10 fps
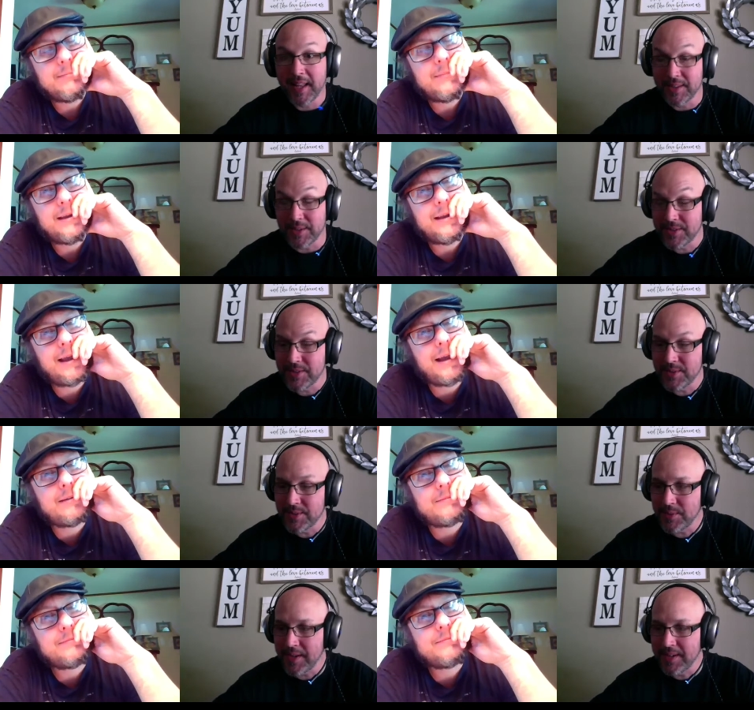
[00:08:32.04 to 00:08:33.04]
Speaker 1: those yes. two as
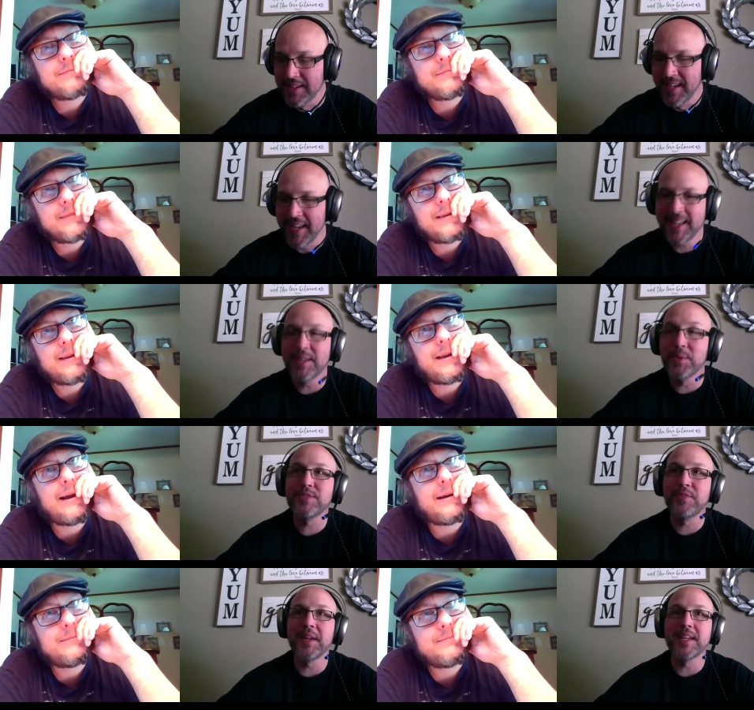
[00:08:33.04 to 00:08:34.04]
well. And yeah. what's
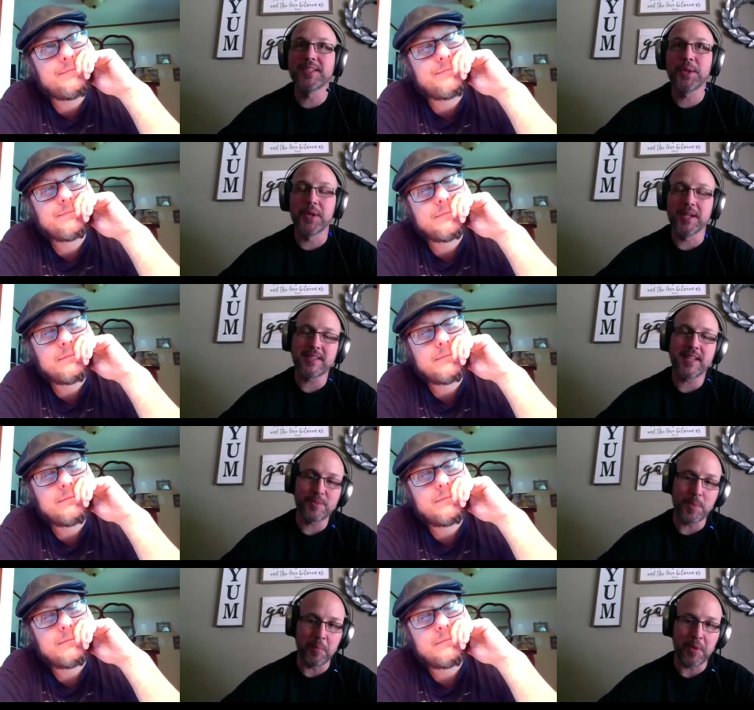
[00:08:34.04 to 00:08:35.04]
funny is Glorious Day's
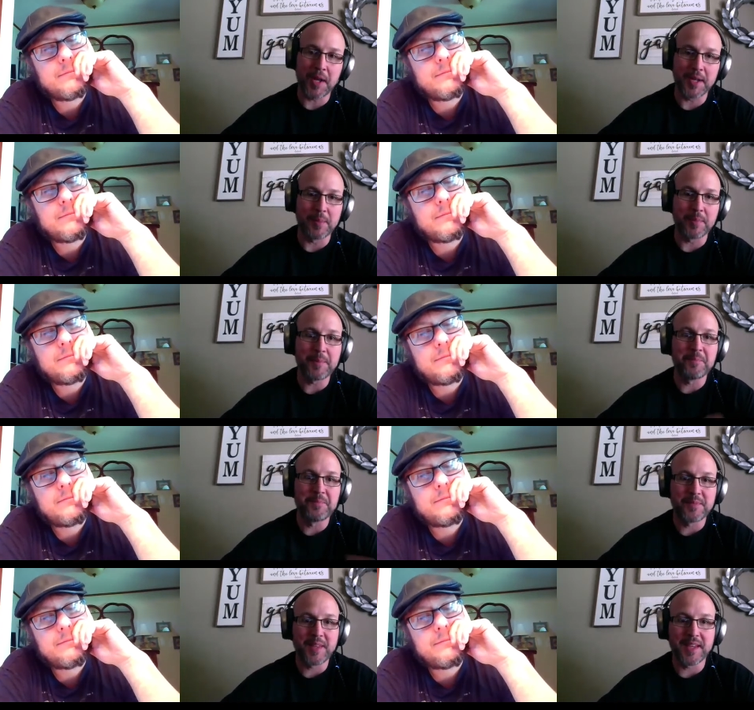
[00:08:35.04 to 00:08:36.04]
been brought up
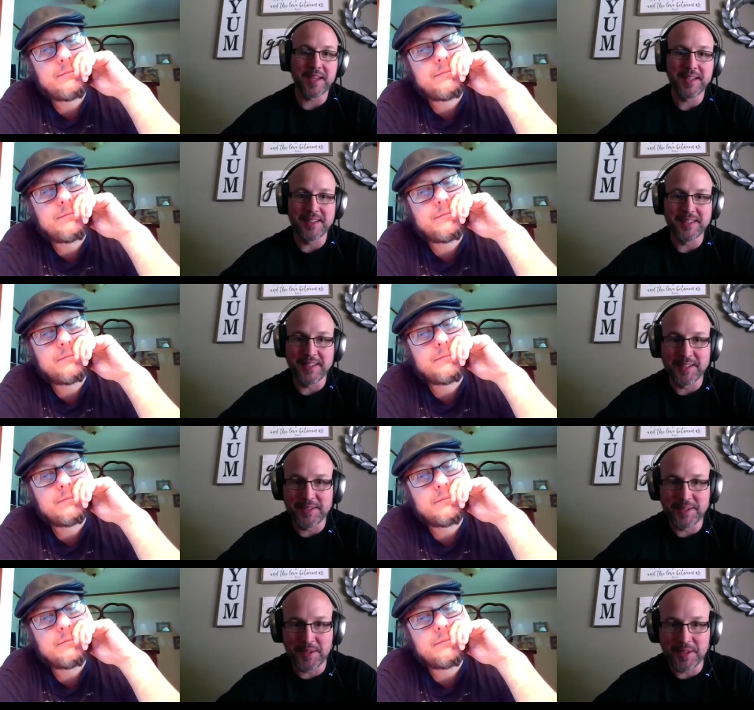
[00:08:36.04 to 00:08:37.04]
uh, in in
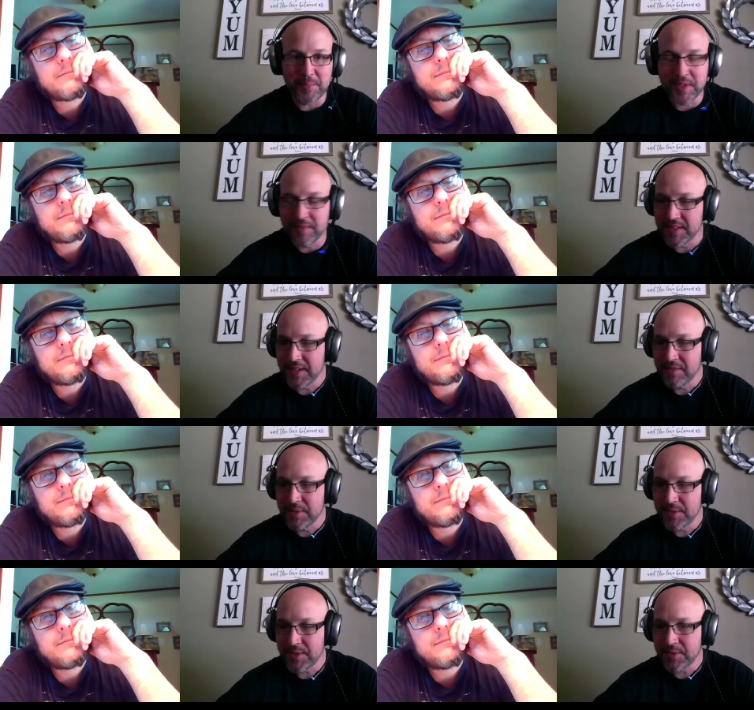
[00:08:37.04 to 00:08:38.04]
previous
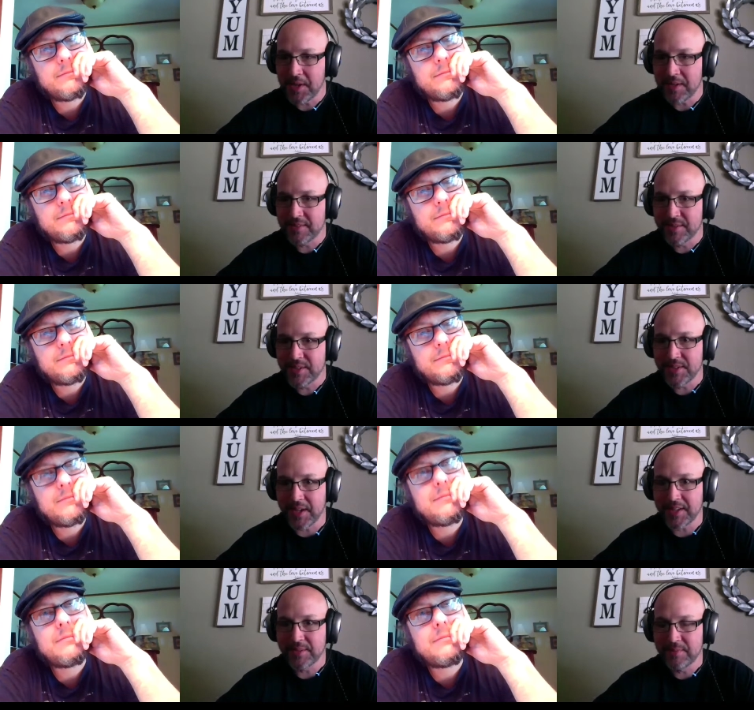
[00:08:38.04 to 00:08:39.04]
interviews as well, which is
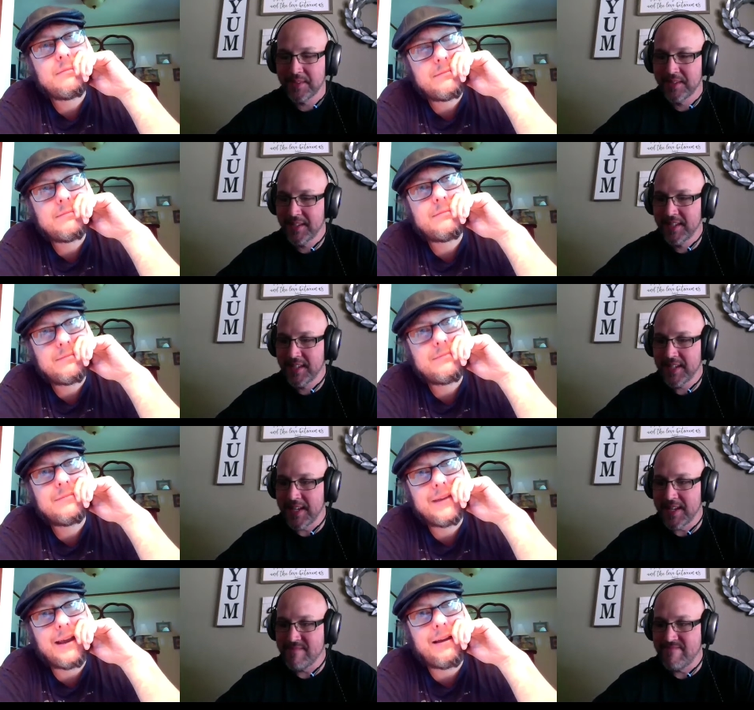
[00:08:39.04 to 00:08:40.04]
awesome.
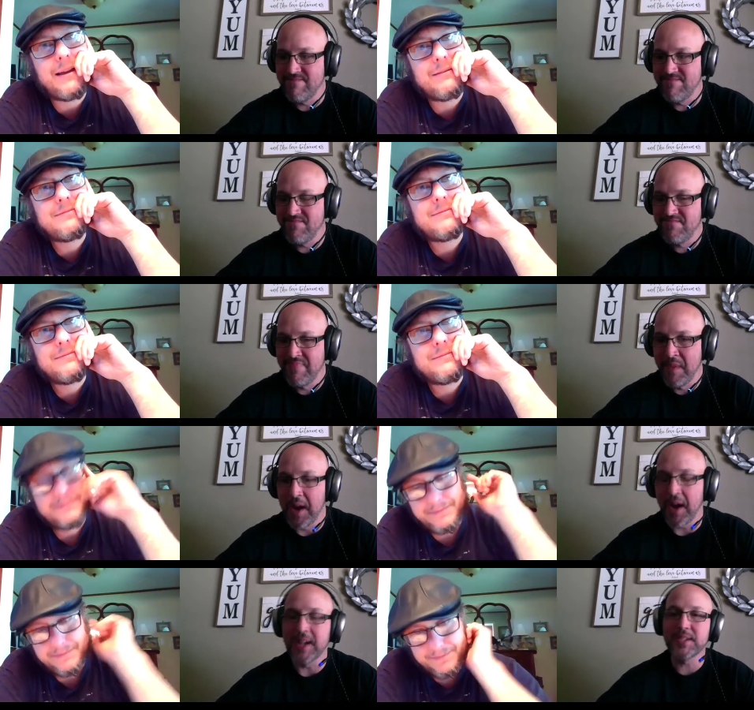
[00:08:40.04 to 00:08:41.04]
Um, yeah.
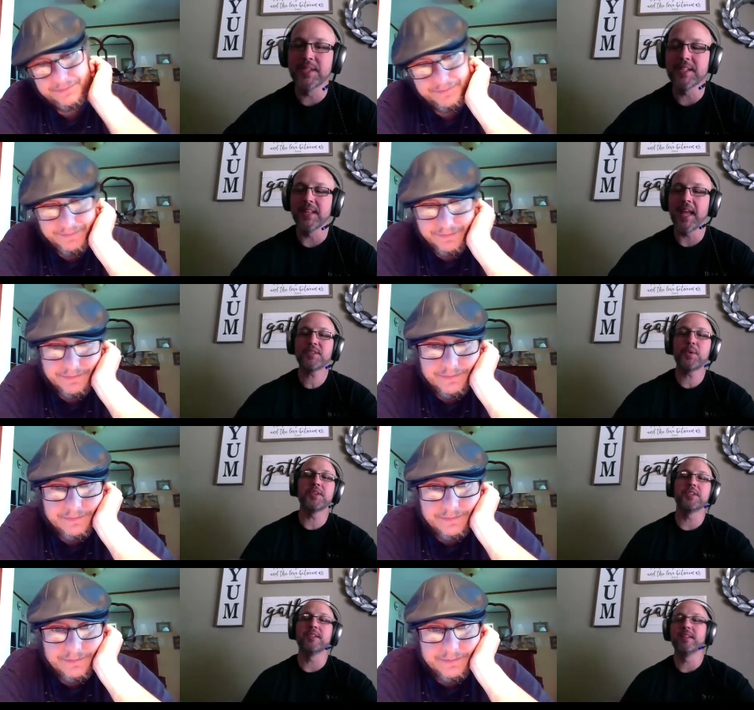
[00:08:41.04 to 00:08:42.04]
All right. So the last
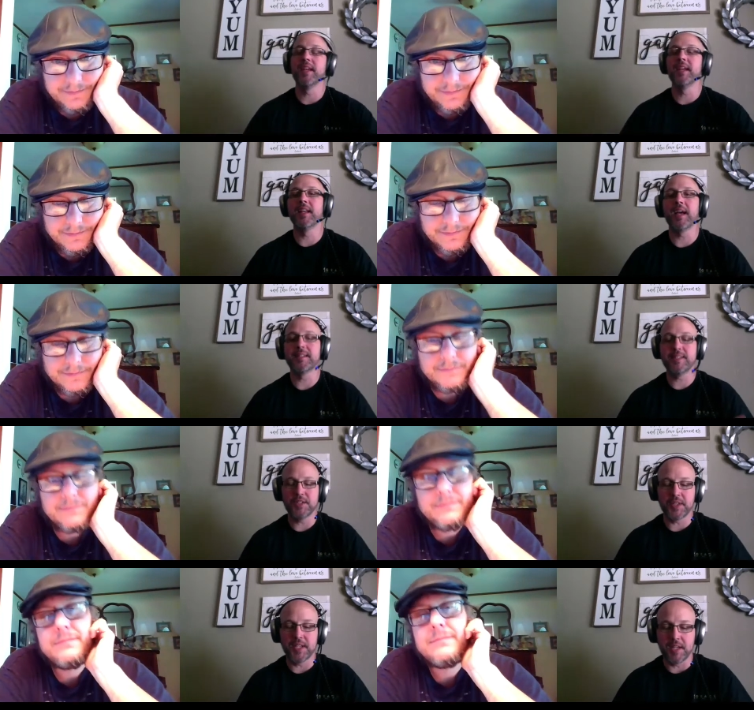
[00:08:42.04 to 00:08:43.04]
question, and I
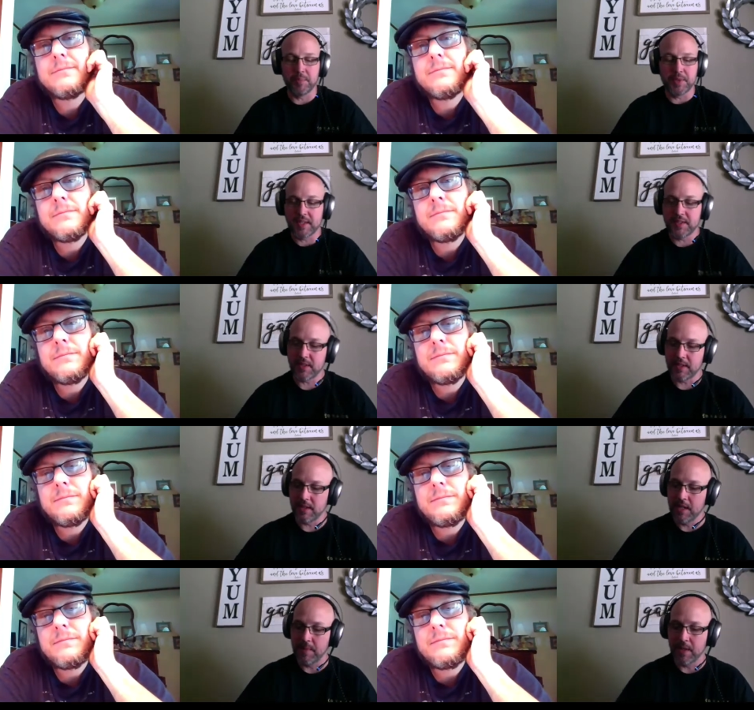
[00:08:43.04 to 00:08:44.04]
intentionally didn't put this on the
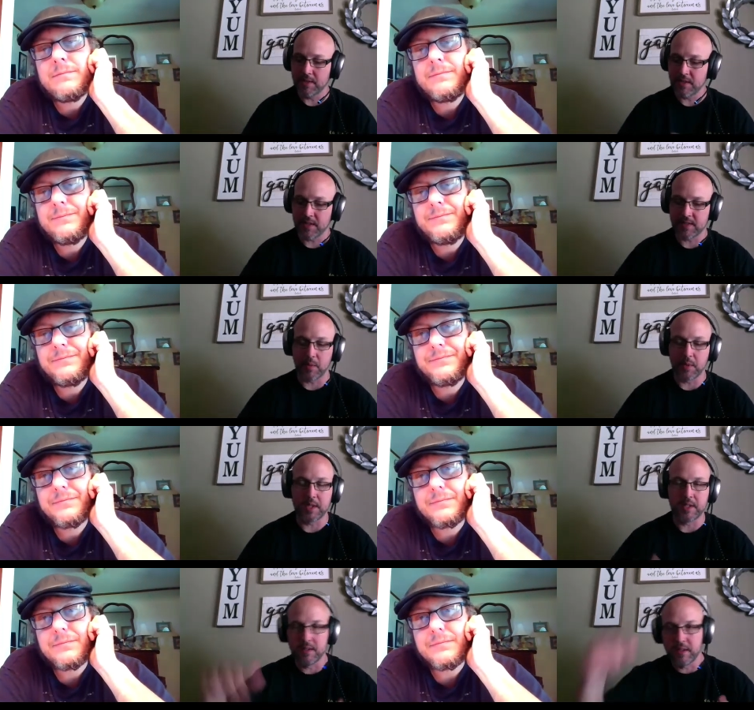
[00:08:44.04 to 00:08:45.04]
email just because I
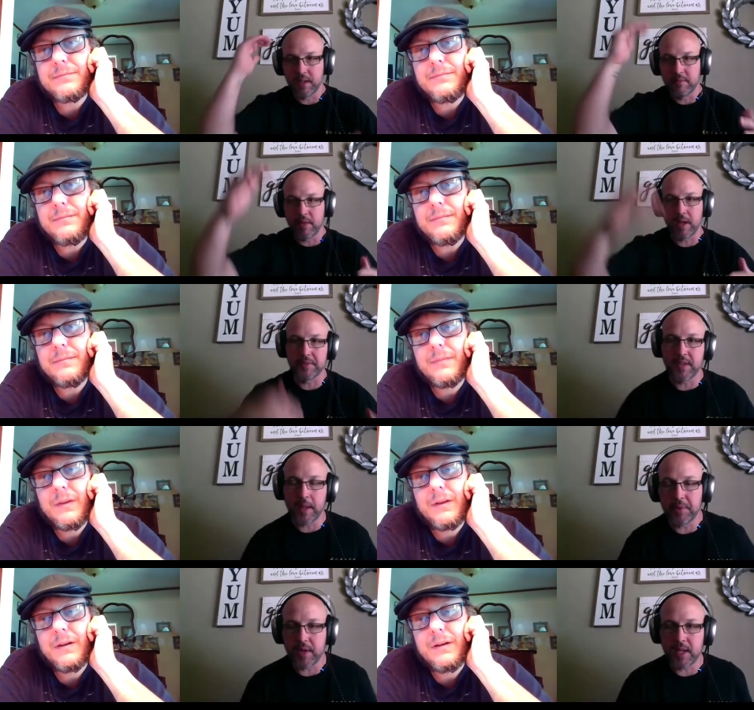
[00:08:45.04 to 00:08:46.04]
wanted uh, off the top
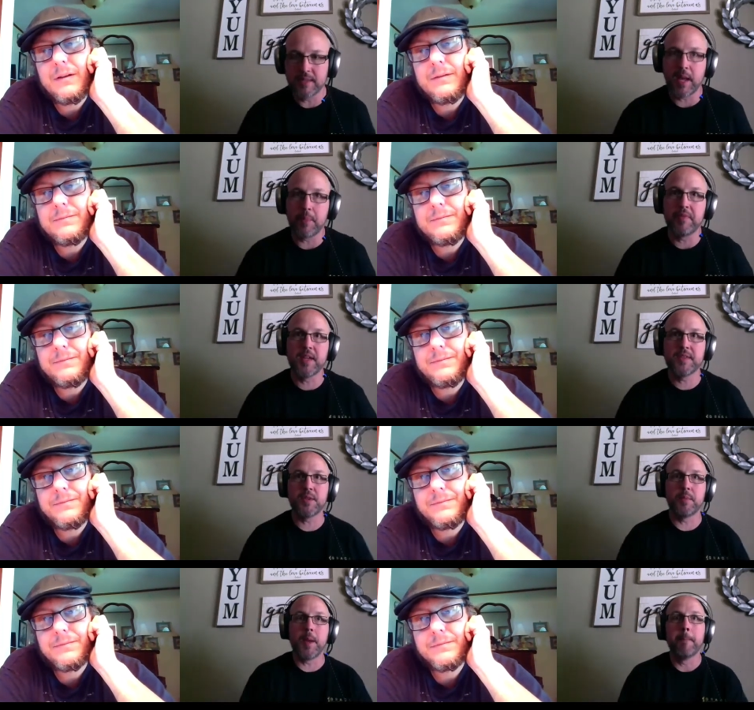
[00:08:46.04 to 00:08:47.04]
of your head type of answer, but